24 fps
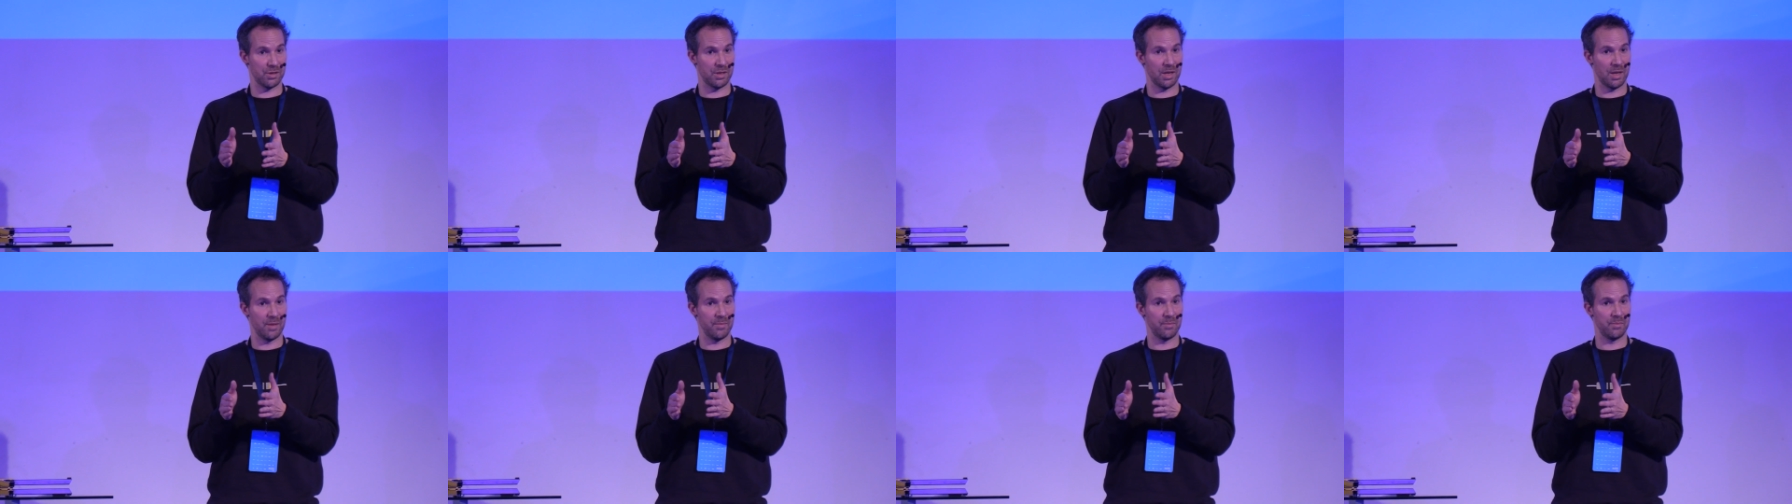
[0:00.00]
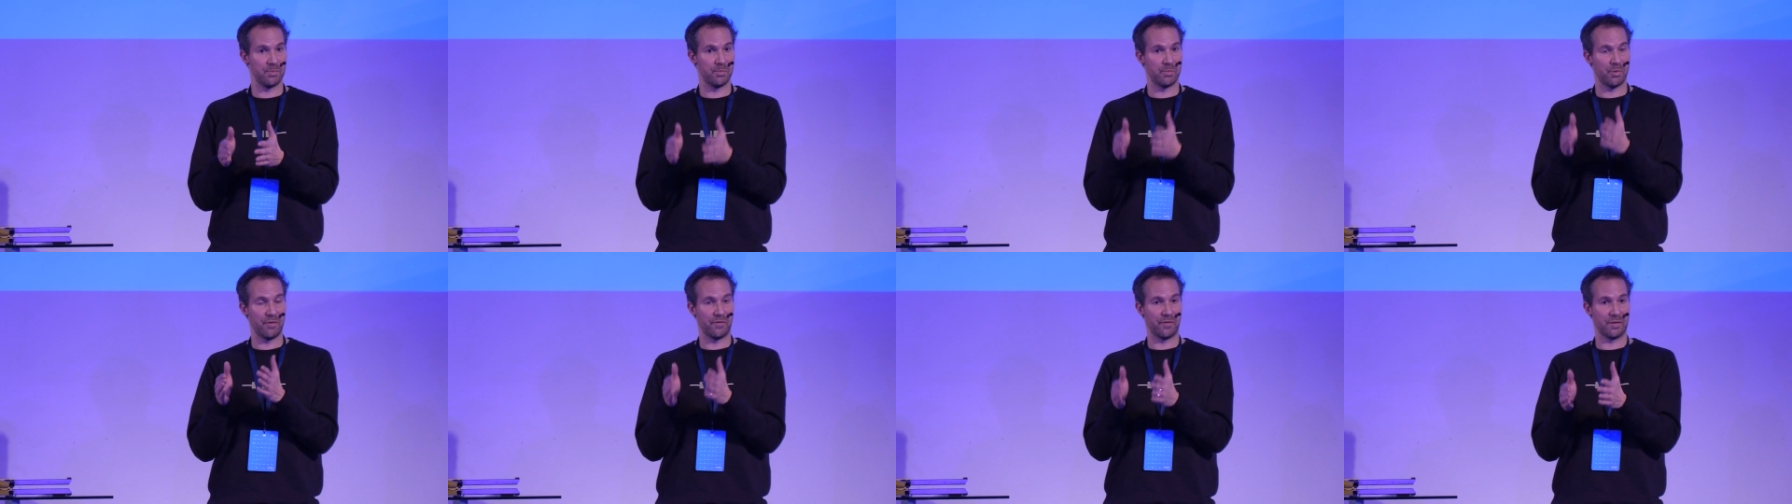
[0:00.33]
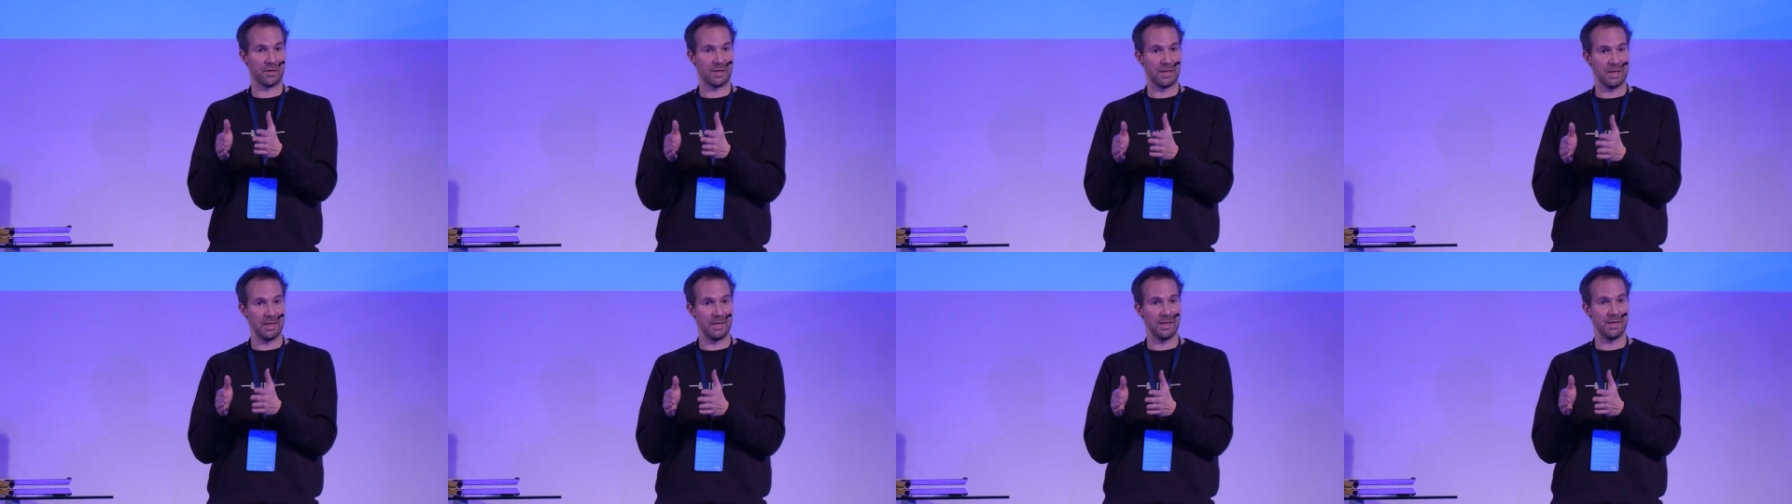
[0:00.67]
them
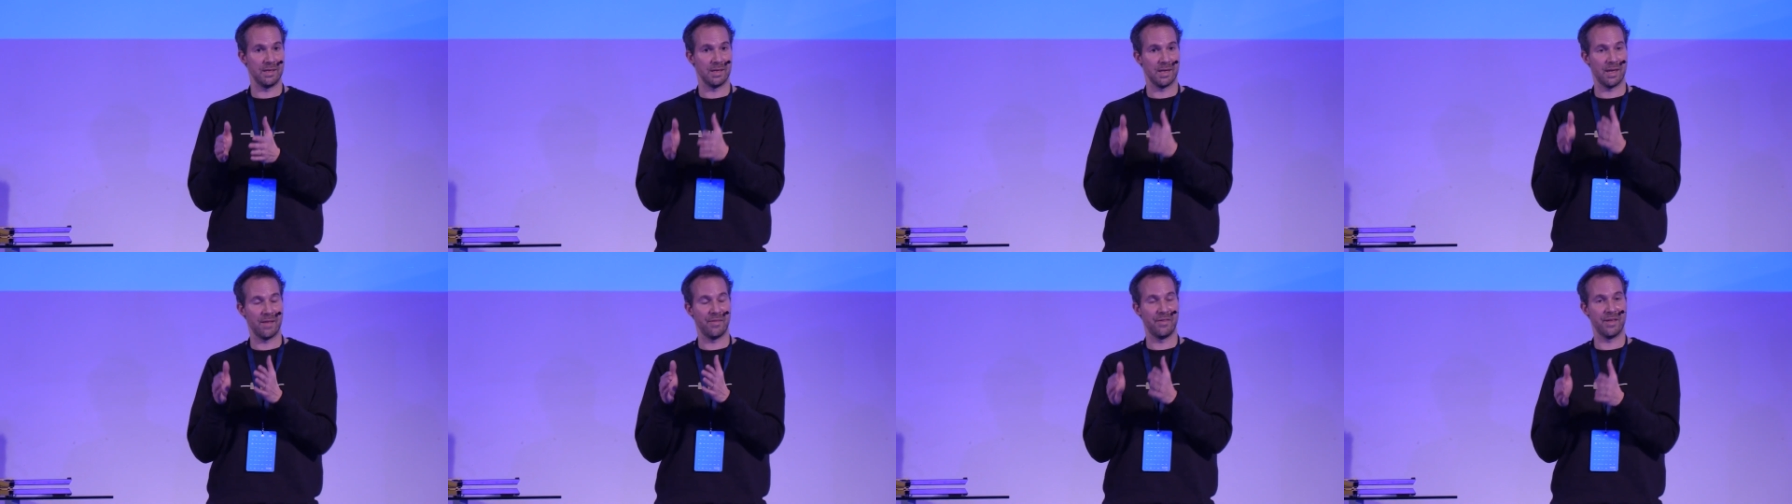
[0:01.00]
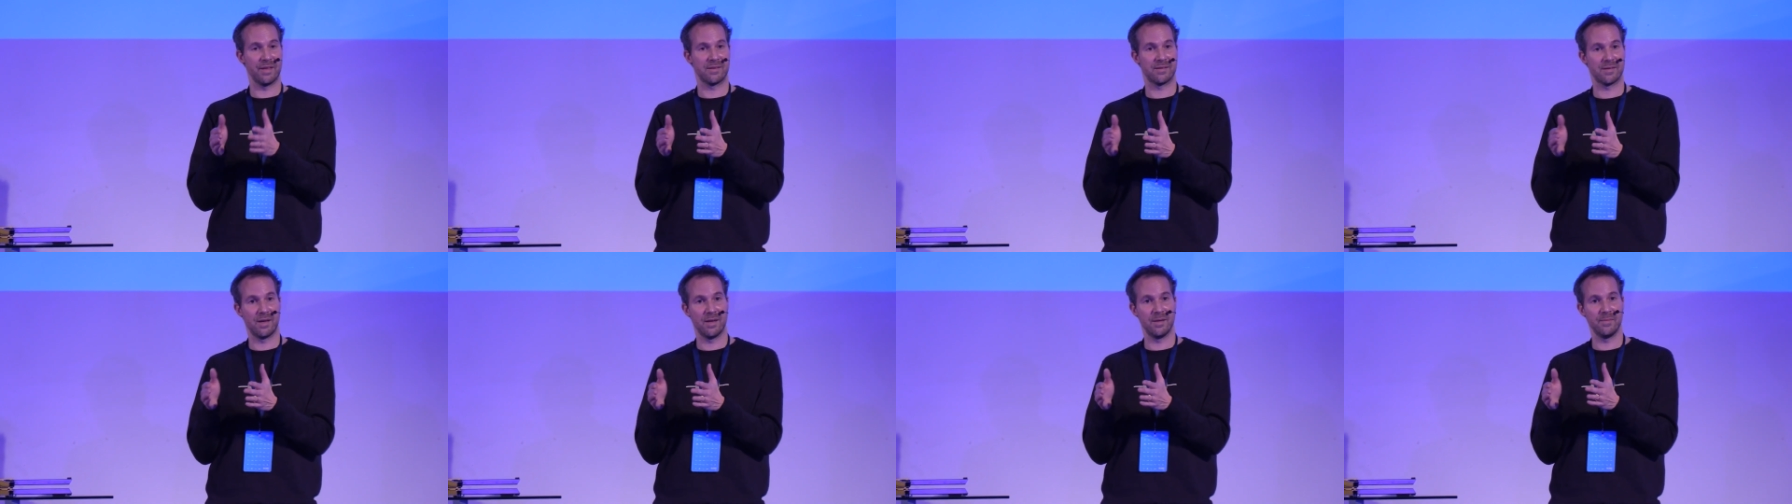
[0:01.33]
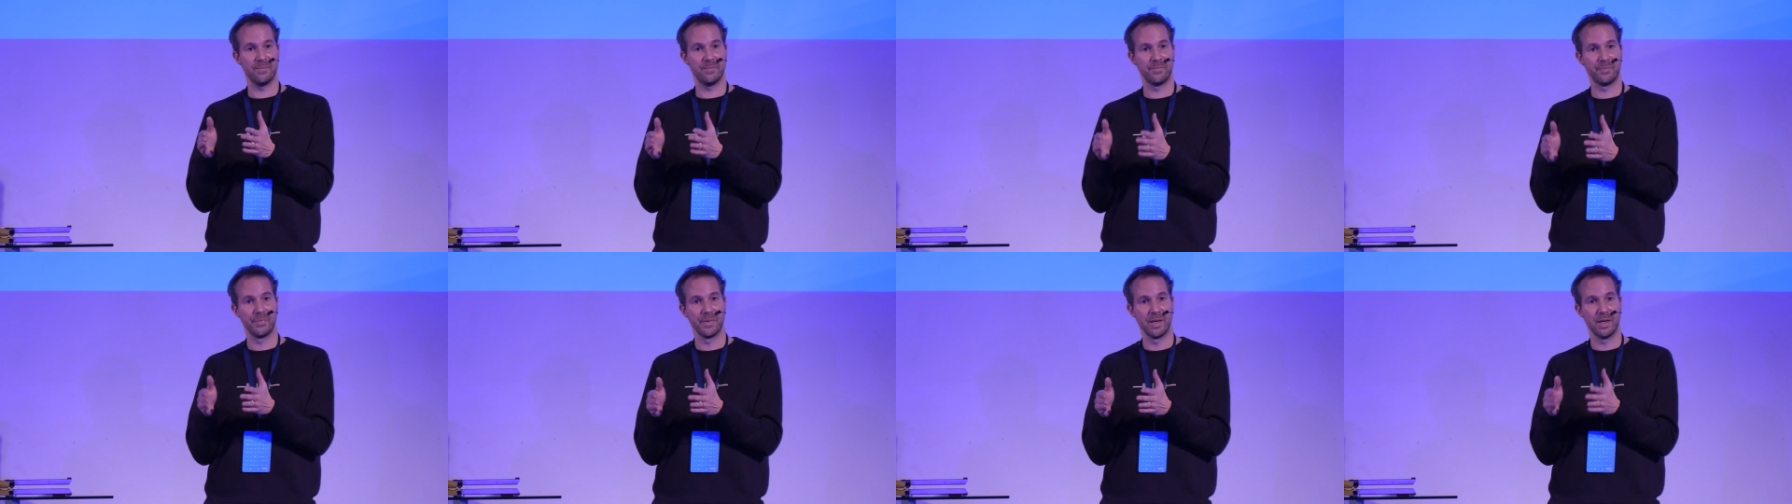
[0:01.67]
perfectly at that
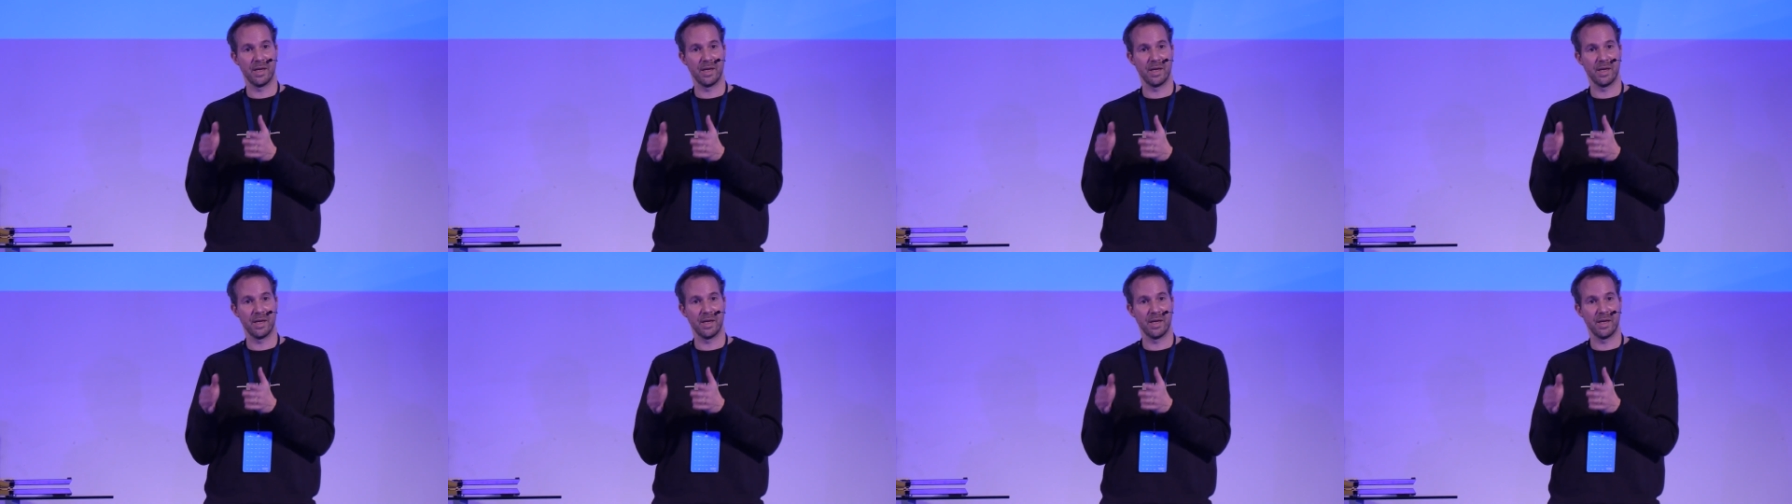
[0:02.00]
time.